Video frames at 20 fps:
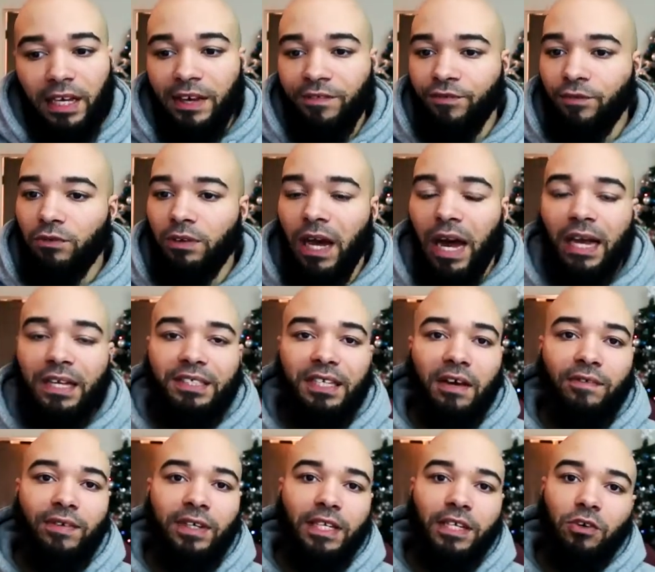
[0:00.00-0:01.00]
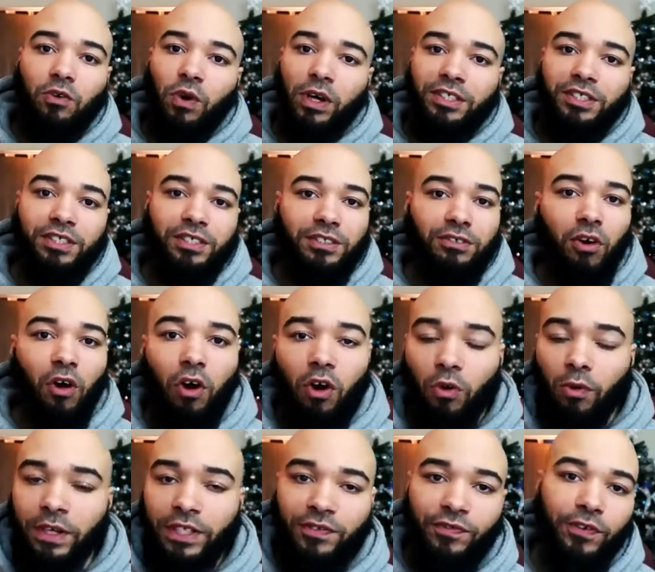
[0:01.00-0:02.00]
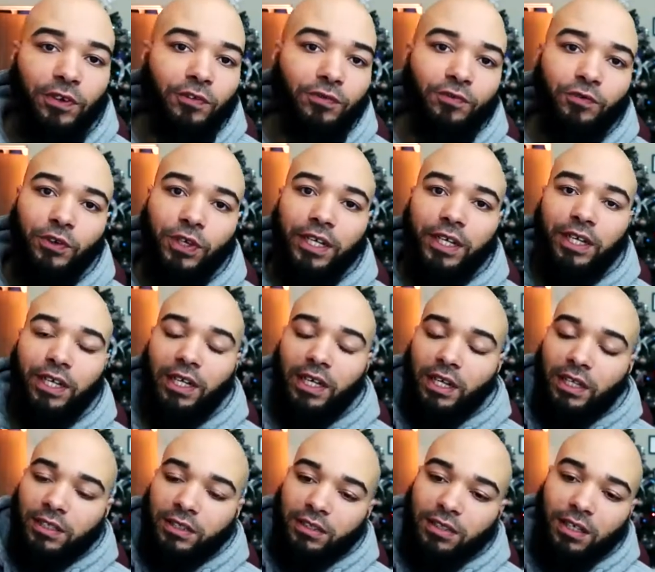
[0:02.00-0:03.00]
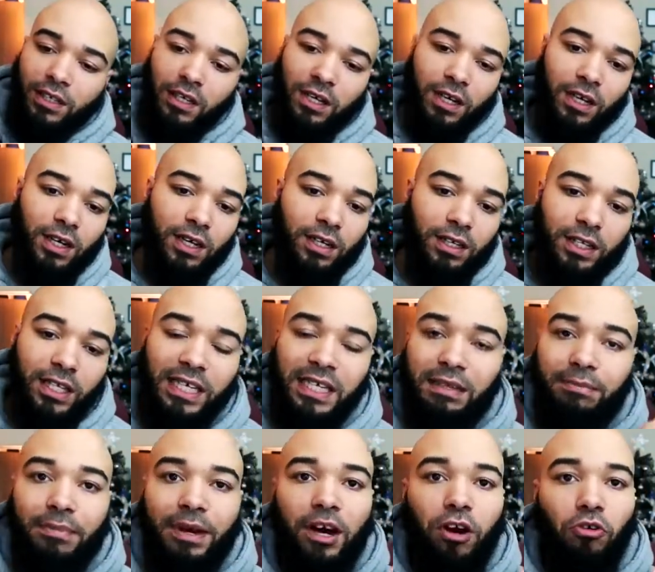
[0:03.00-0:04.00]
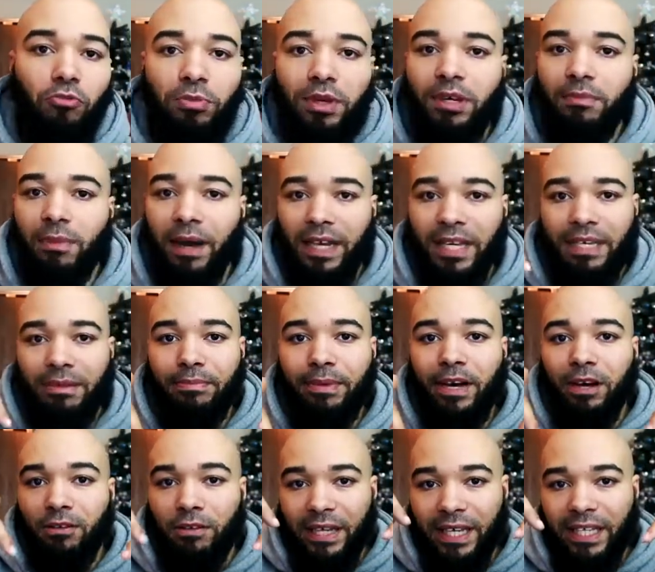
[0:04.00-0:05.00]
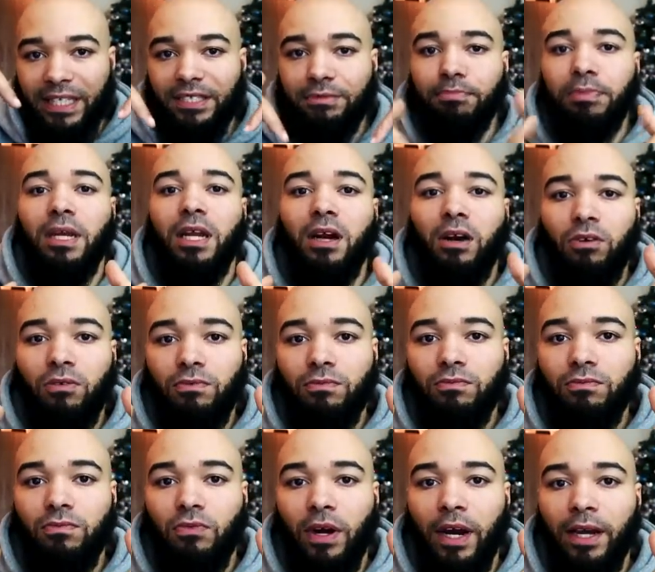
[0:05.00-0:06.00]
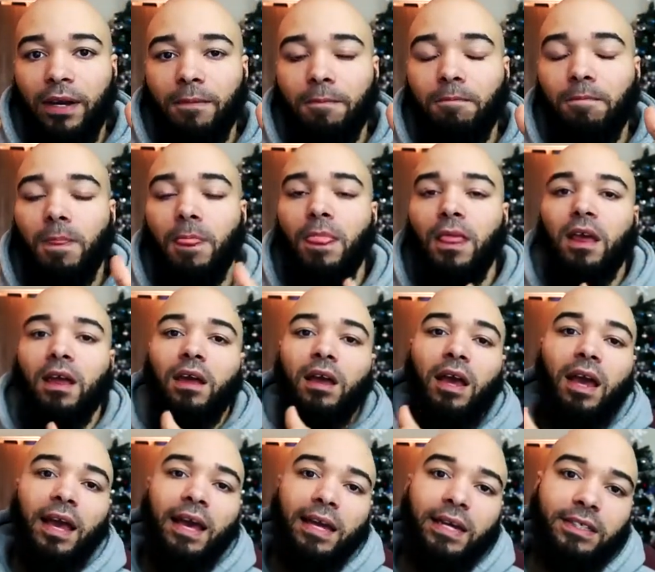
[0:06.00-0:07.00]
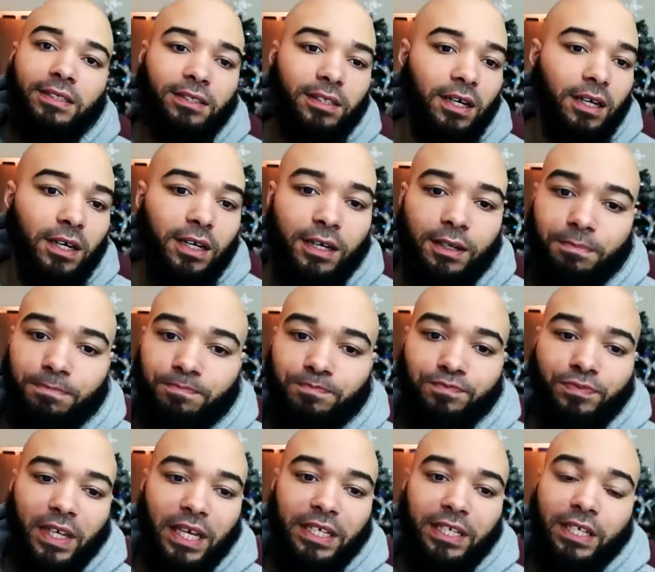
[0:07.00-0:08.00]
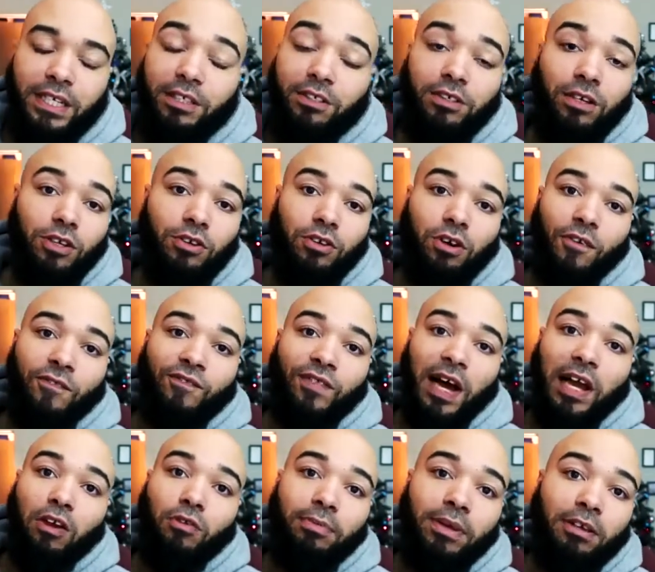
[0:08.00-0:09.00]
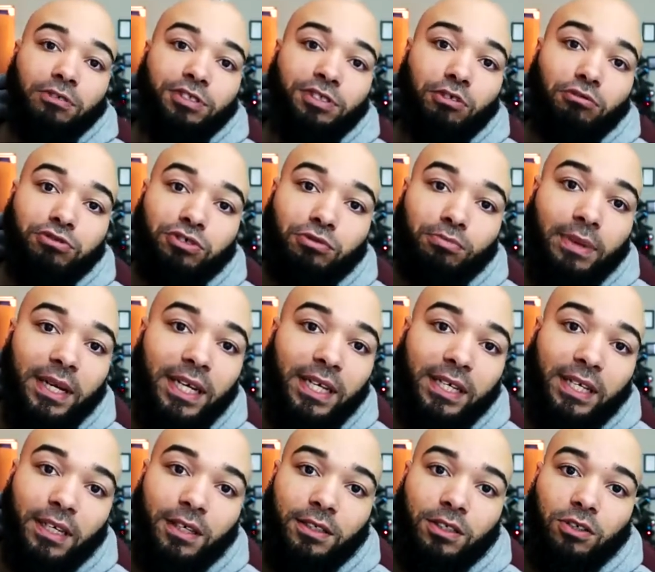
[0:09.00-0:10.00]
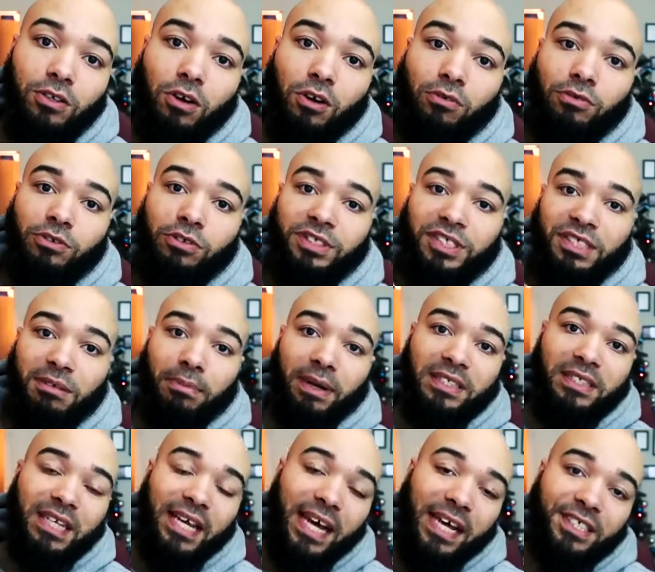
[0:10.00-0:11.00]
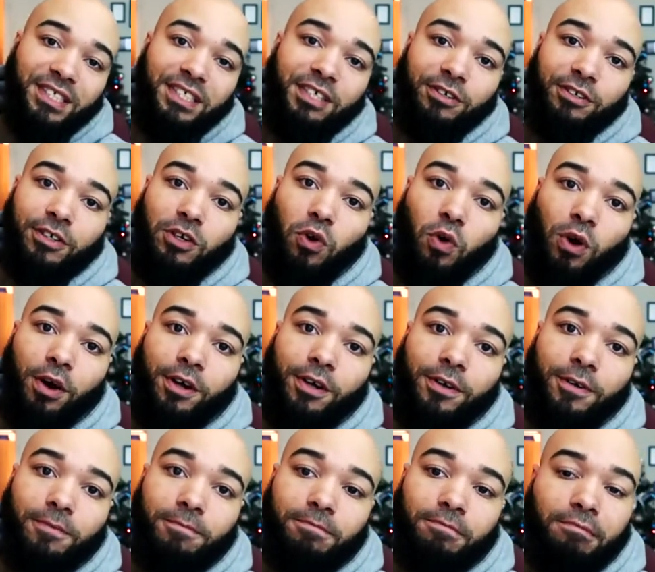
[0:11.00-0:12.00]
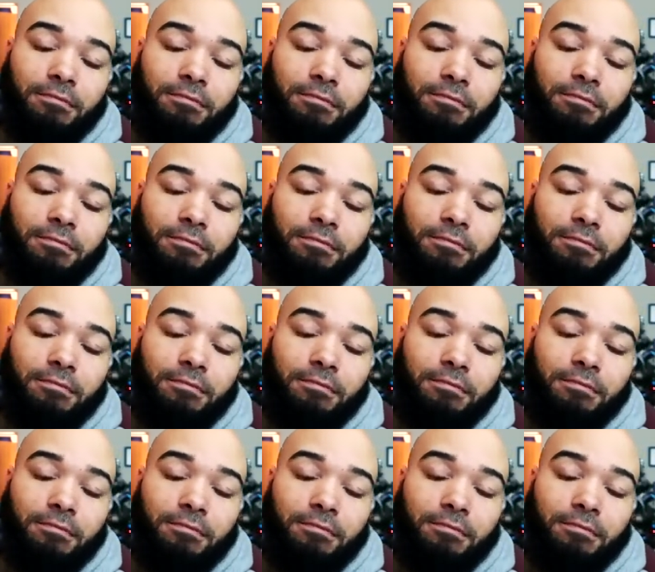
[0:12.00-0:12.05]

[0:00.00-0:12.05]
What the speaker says: if you guys have any questions, always feel free to email me. My email is below, right? And then, you know, follow me on social media. You know, you can see my tags here in the corner.